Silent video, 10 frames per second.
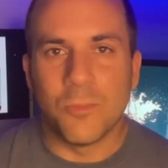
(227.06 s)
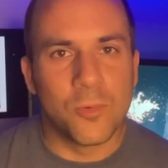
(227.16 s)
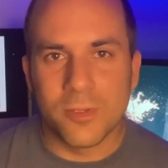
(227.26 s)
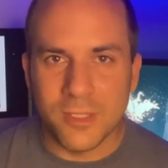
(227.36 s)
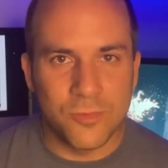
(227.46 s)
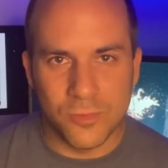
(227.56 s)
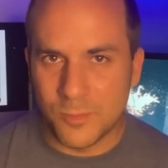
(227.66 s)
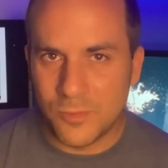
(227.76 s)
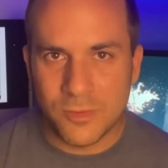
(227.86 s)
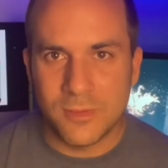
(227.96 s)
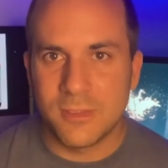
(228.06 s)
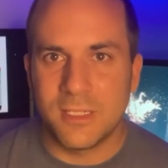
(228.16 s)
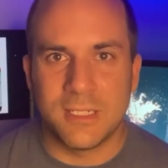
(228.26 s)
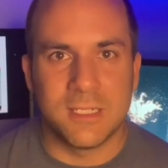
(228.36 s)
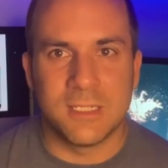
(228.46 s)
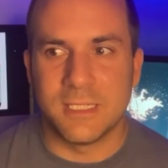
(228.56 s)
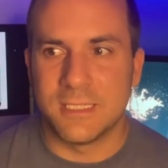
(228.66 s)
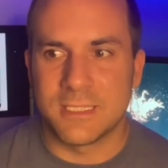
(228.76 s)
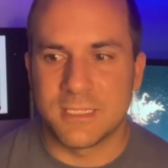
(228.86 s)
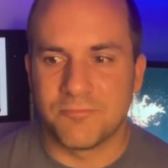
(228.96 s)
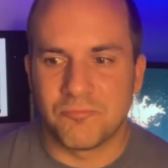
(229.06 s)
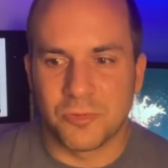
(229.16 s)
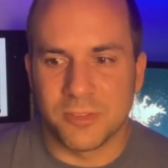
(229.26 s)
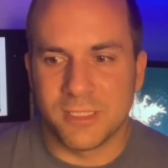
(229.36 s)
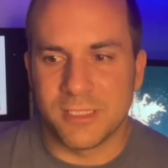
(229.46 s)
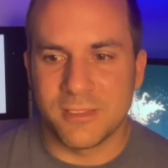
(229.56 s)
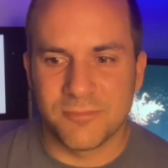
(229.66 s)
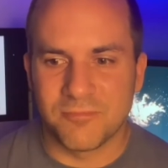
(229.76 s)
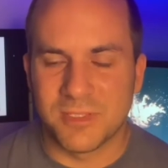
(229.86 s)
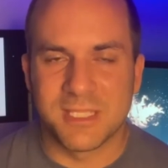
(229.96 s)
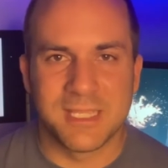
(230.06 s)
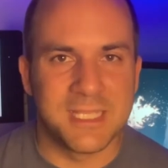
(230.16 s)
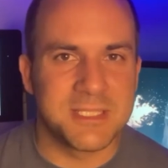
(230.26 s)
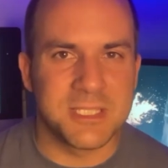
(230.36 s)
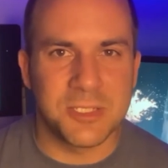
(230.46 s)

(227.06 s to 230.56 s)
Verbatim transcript: more than normal. Uh, it doesn't really cleanse